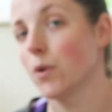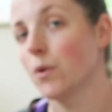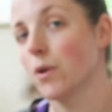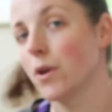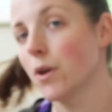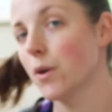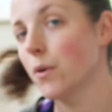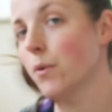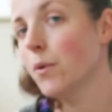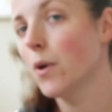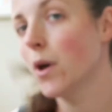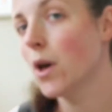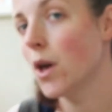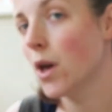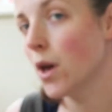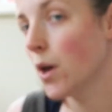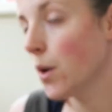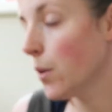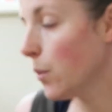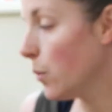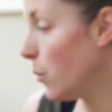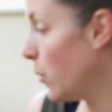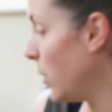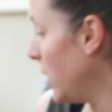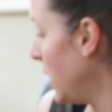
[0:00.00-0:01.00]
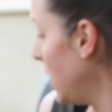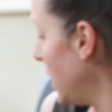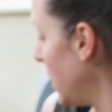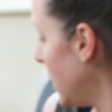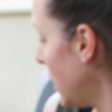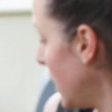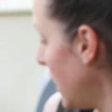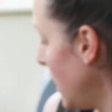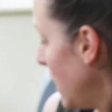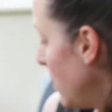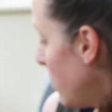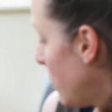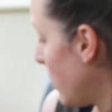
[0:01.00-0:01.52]
you, we
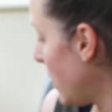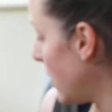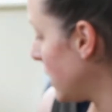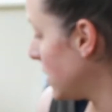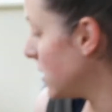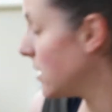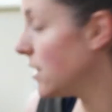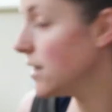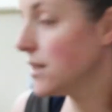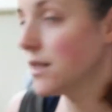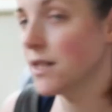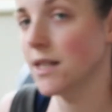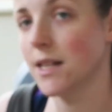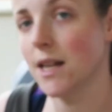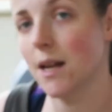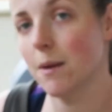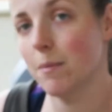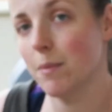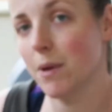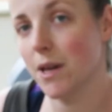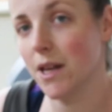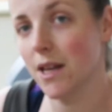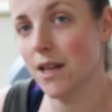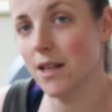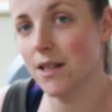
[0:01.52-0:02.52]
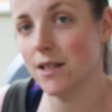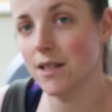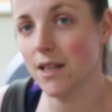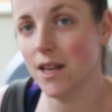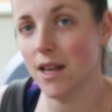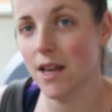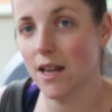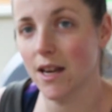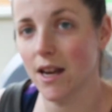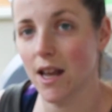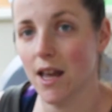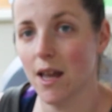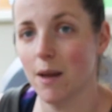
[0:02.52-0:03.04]
keep our dirty nappies
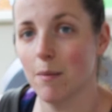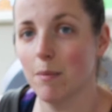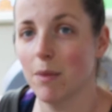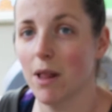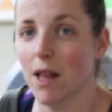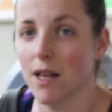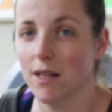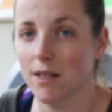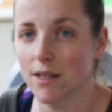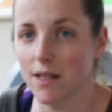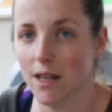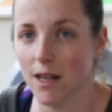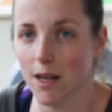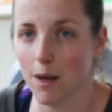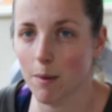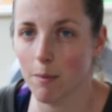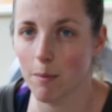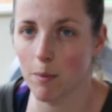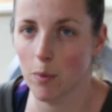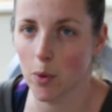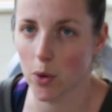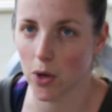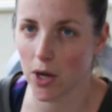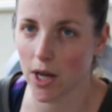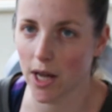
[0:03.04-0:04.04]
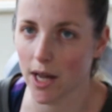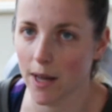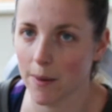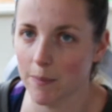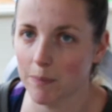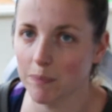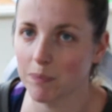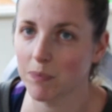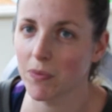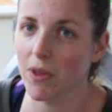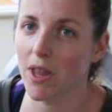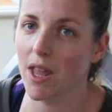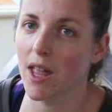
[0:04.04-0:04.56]
in a plastic bucket.
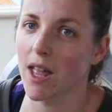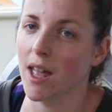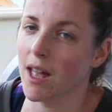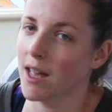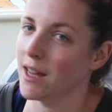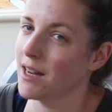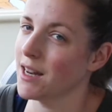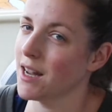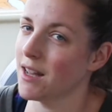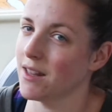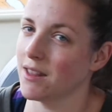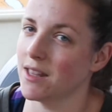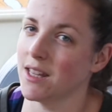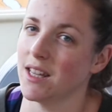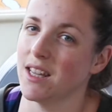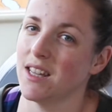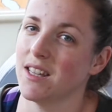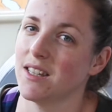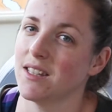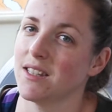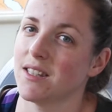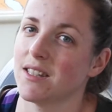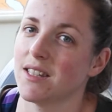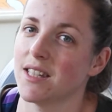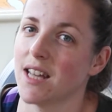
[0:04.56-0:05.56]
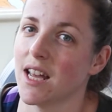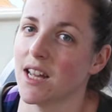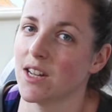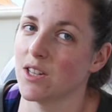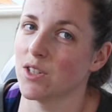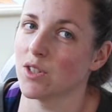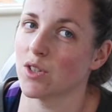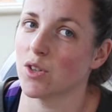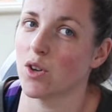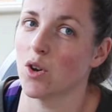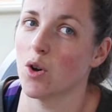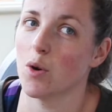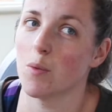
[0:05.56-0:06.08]
Now these tend
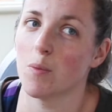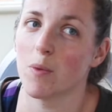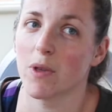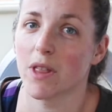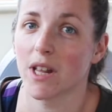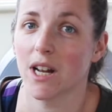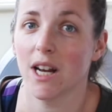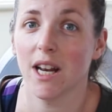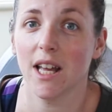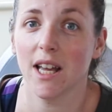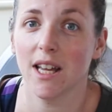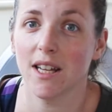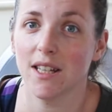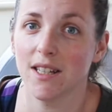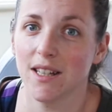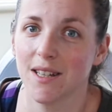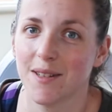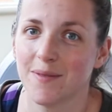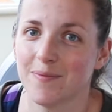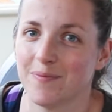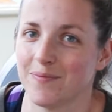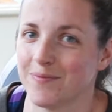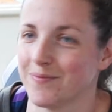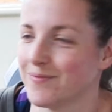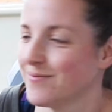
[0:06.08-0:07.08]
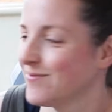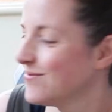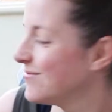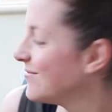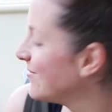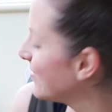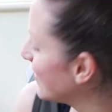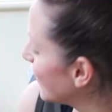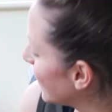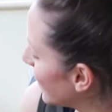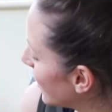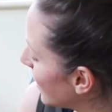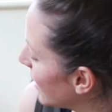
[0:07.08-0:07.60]
to come with a lid,
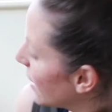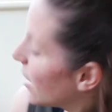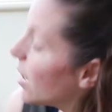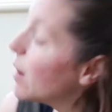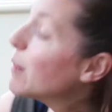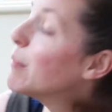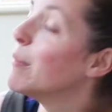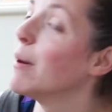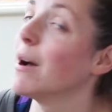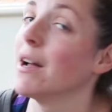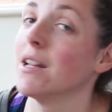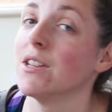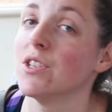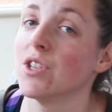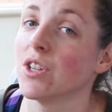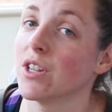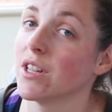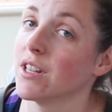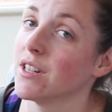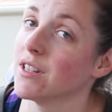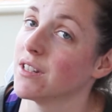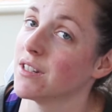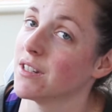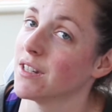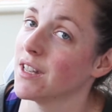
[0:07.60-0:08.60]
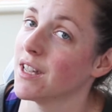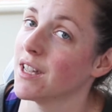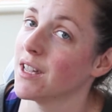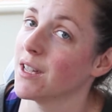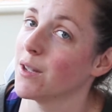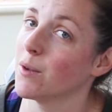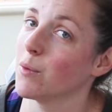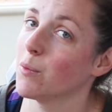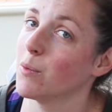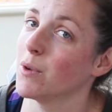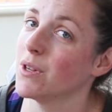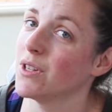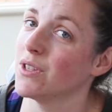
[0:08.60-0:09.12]
but as you can see
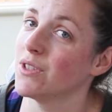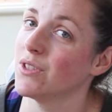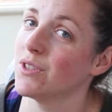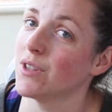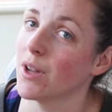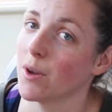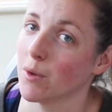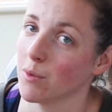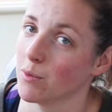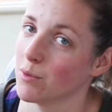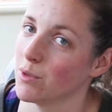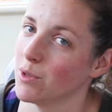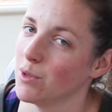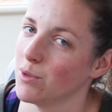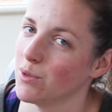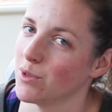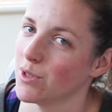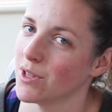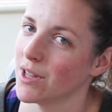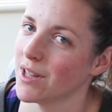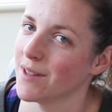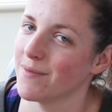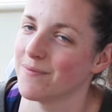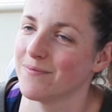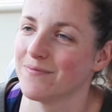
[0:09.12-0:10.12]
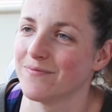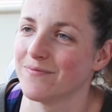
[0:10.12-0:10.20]
we don't use it.